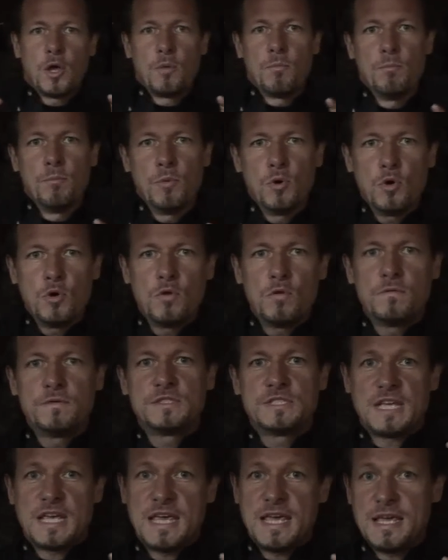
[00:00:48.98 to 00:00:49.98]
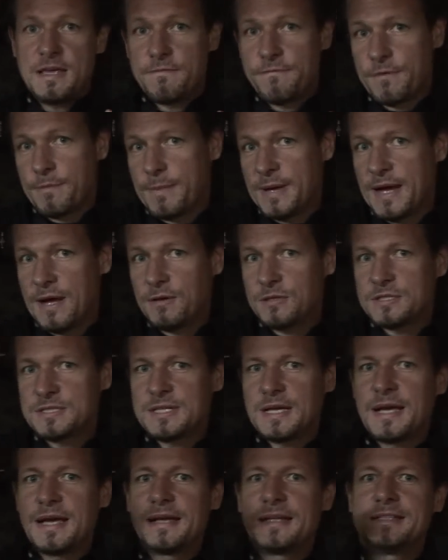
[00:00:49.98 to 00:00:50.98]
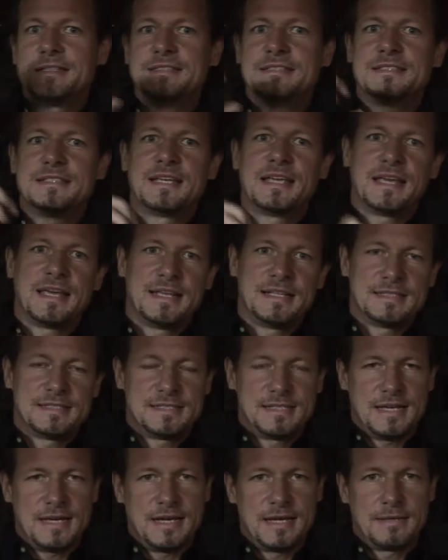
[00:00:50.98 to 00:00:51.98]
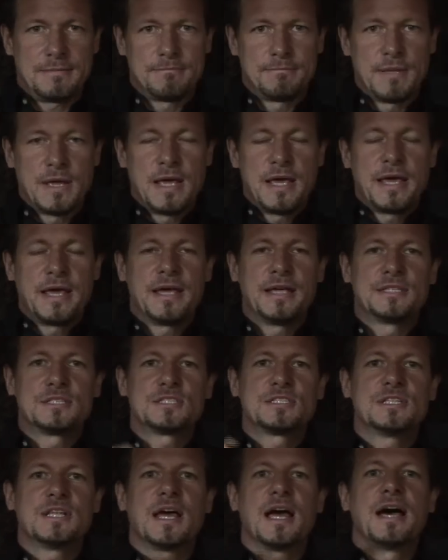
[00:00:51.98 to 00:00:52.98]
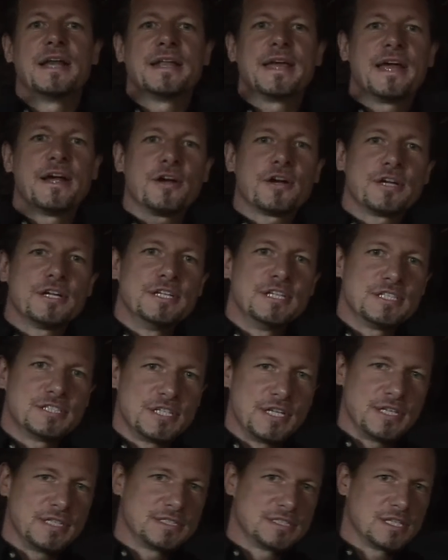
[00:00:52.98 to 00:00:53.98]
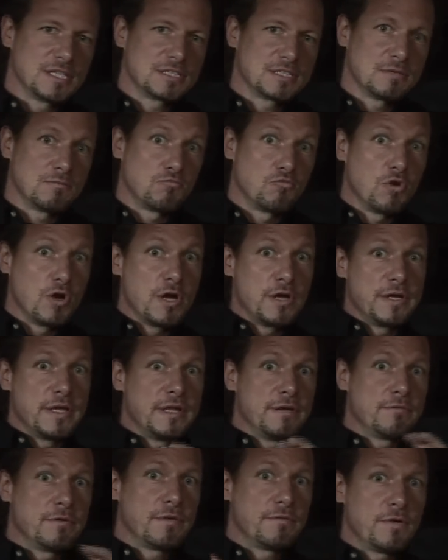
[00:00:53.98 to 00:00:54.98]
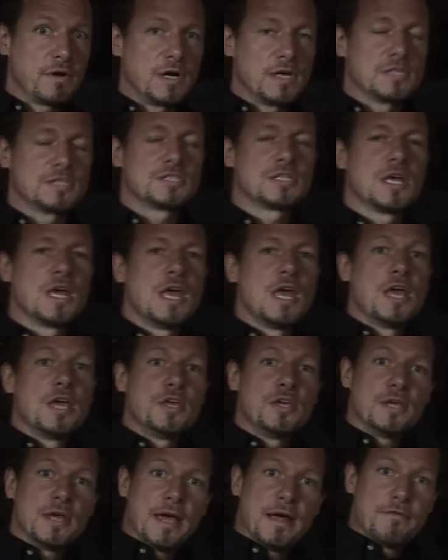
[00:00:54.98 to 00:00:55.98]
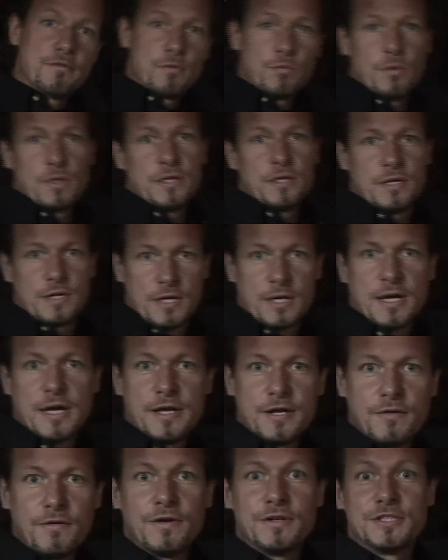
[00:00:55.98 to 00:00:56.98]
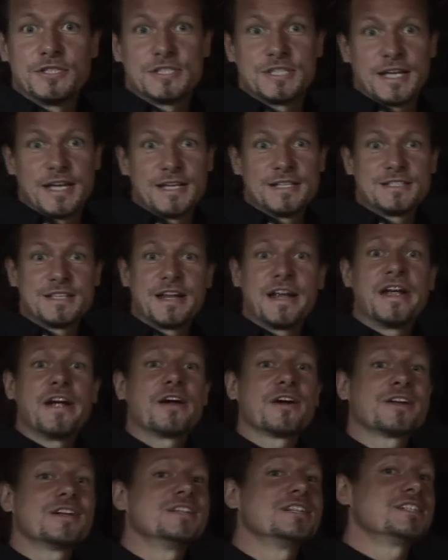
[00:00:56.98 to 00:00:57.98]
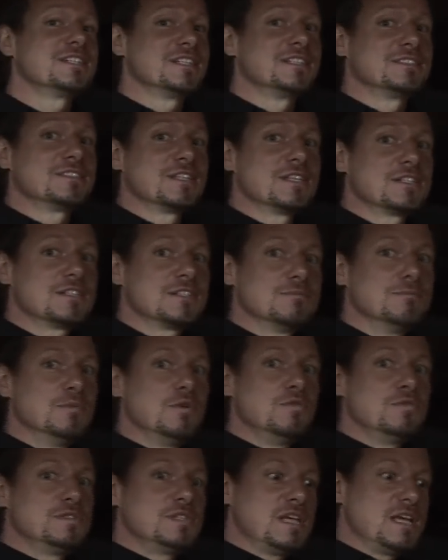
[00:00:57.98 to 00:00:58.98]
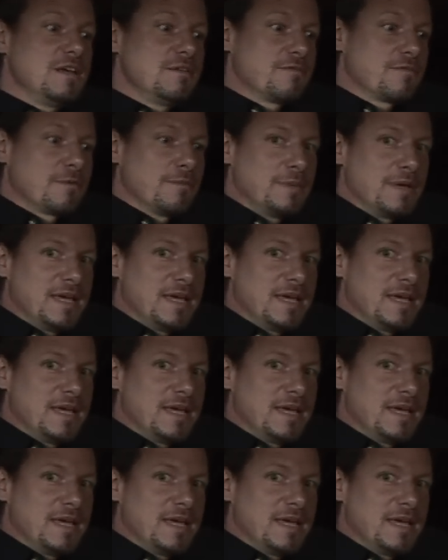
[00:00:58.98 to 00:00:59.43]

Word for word: moves heat from outside to inside. It's an air conditioning system run in reverse everyone kind of understands that an air conditioning system moves heat from